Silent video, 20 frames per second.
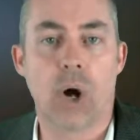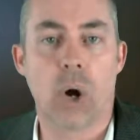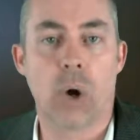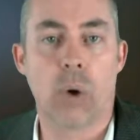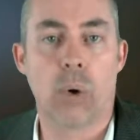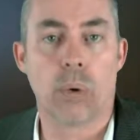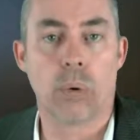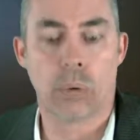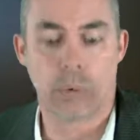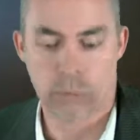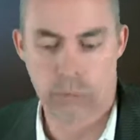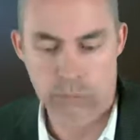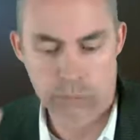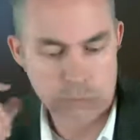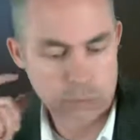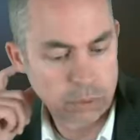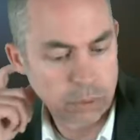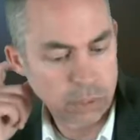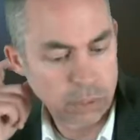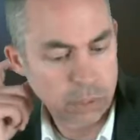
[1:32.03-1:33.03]
O
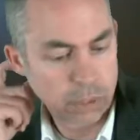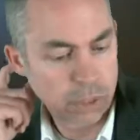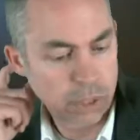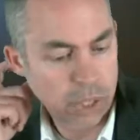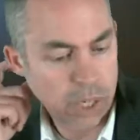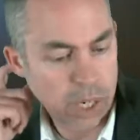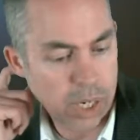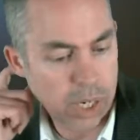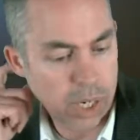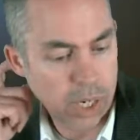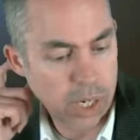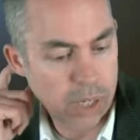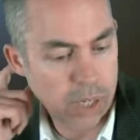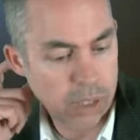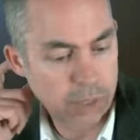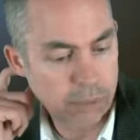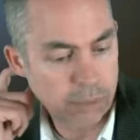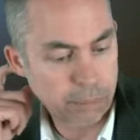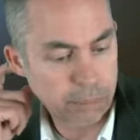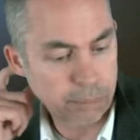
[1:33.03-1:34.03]
uh,
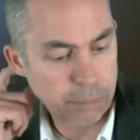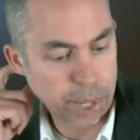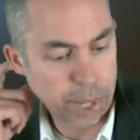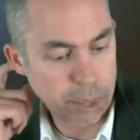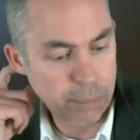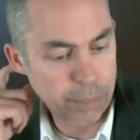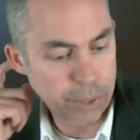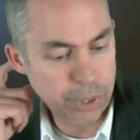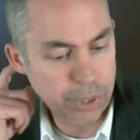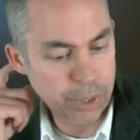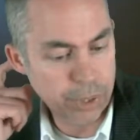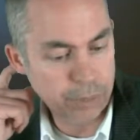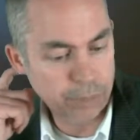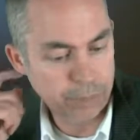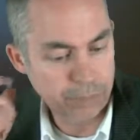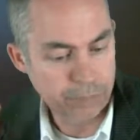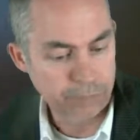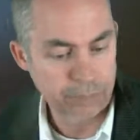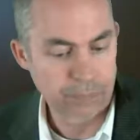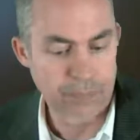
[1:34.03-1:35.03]
Barber
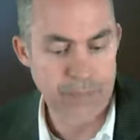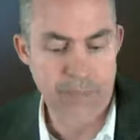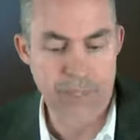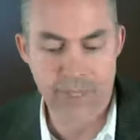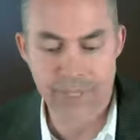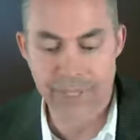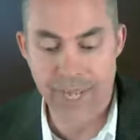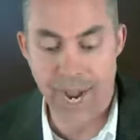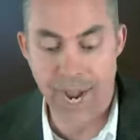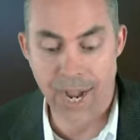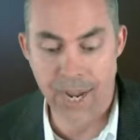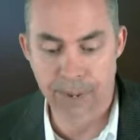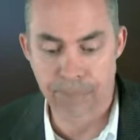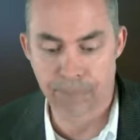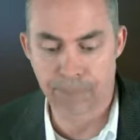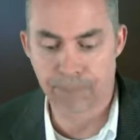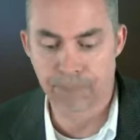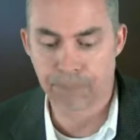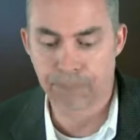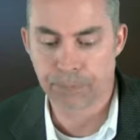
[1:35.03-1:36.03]

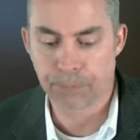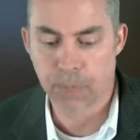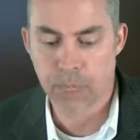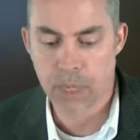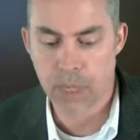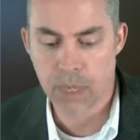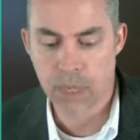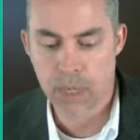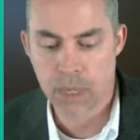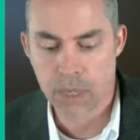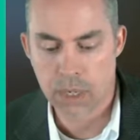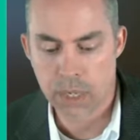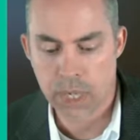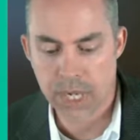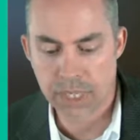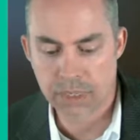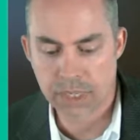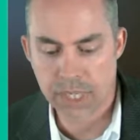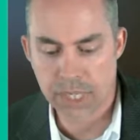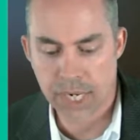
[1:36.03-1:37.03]
dime.
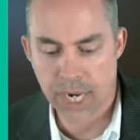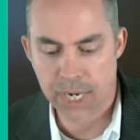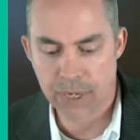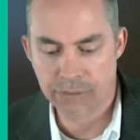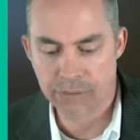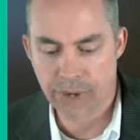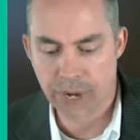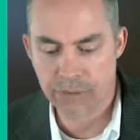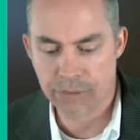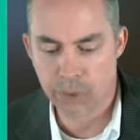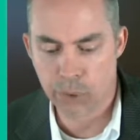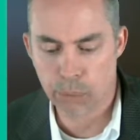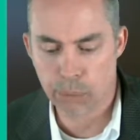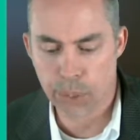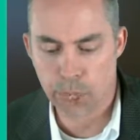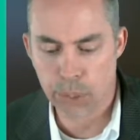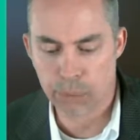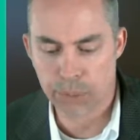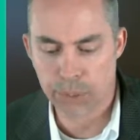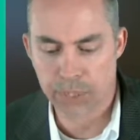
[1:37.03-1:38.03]
1895 O
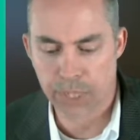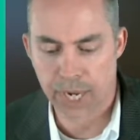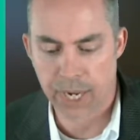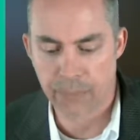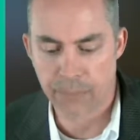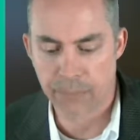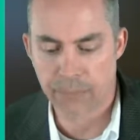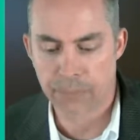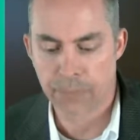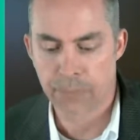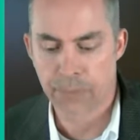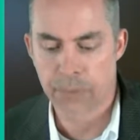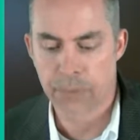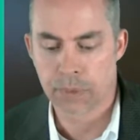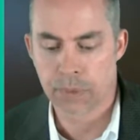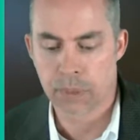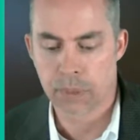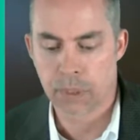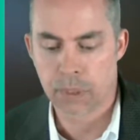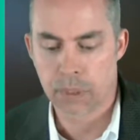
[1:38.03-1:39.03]
Barber dime.
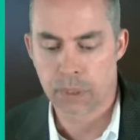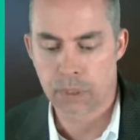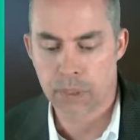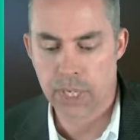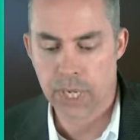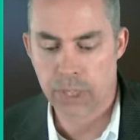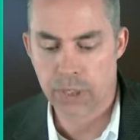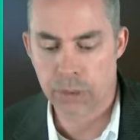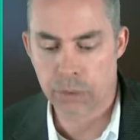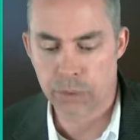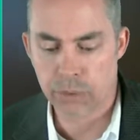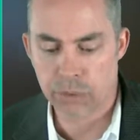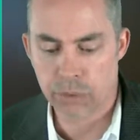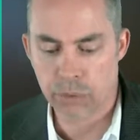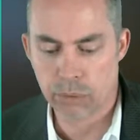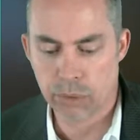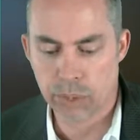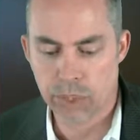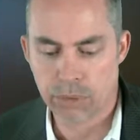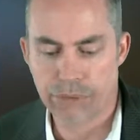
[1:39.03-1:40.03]
Yeah, there was
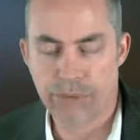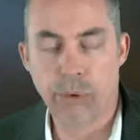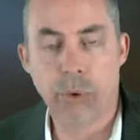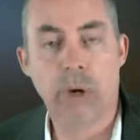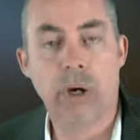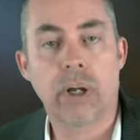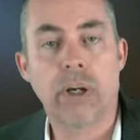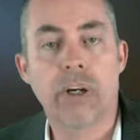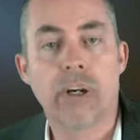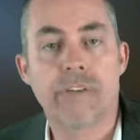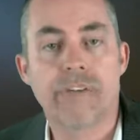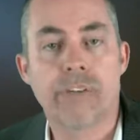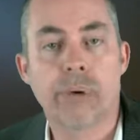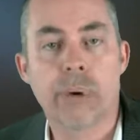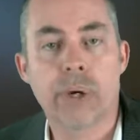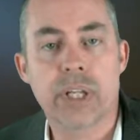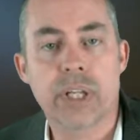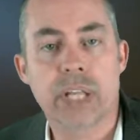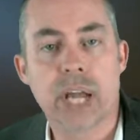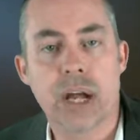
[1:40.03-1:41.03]
only
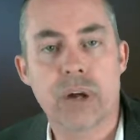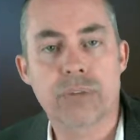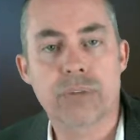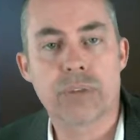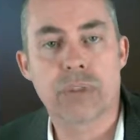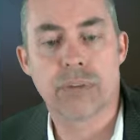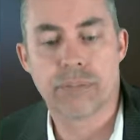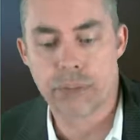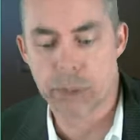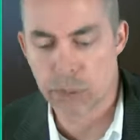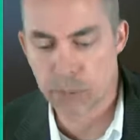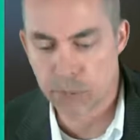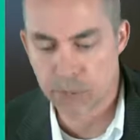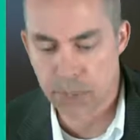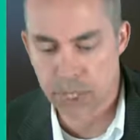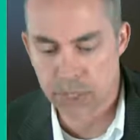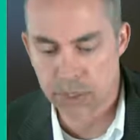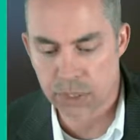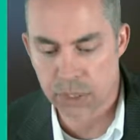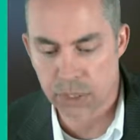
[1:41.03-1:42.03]
440,000 of those
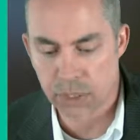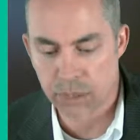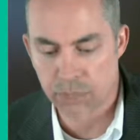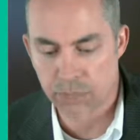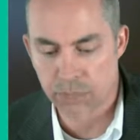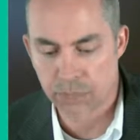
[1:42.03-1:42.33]
minted.